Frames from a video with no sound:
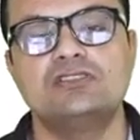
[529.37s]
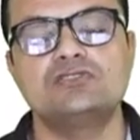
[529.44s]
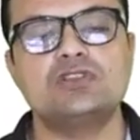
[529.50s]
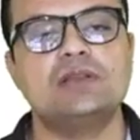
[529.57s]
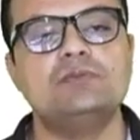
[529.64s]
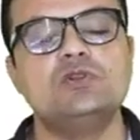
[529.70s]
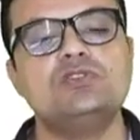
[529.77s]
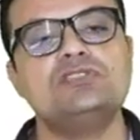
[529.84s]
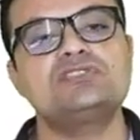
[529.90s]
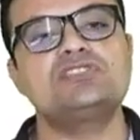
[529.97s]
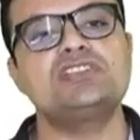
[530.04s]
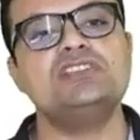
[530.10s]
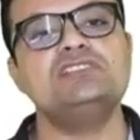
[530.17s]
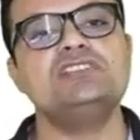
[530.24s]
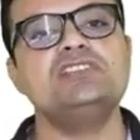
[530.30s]
So I am not
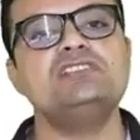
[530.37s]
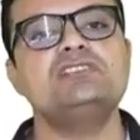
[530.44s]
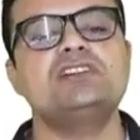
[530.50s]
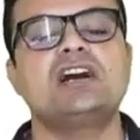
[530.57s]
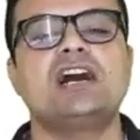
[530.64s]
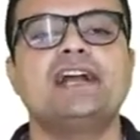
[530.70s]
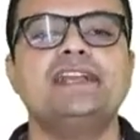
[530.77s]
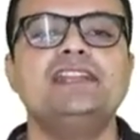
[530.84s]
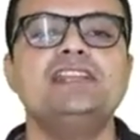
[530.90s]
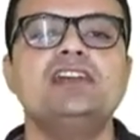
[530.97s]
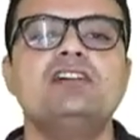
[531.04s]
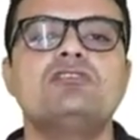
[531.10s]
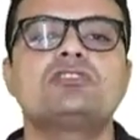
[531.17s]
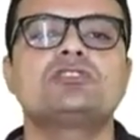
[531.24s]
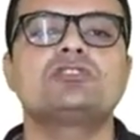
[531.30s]
changing the
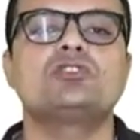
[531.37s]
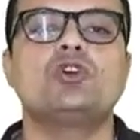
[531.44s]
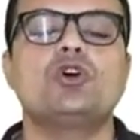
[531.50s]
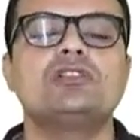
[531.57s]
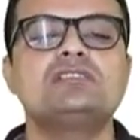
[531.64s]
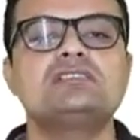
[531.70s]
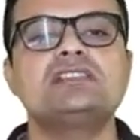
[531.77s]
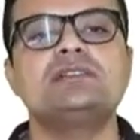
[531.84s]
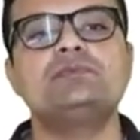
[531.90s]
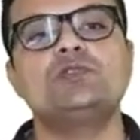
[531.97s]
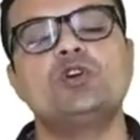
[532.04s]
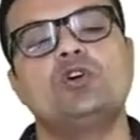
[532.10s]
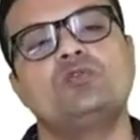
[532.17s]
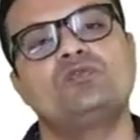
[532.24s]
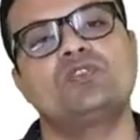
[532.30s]
idea or the
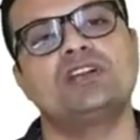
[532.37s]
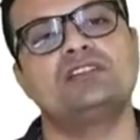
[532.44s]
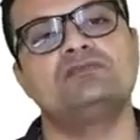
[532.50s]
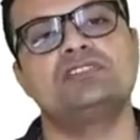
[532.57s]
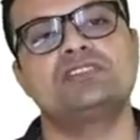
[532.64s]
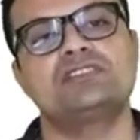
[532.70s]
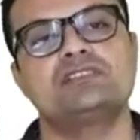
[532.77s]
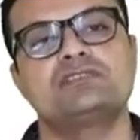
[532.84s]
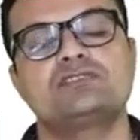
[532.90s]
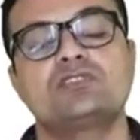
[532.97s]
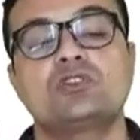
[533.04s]
concept of convergence.